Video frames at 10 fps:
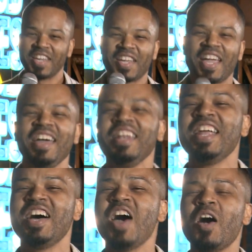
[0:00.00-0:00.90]

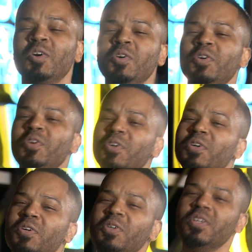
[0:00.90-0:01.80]

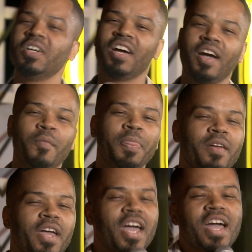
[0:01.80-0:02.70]
Hello,
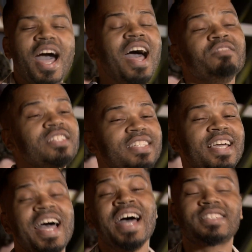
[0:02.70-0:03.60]
I've just
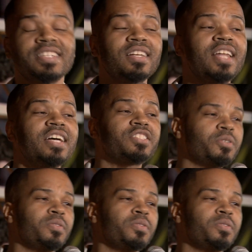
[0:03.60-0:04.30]
got to let you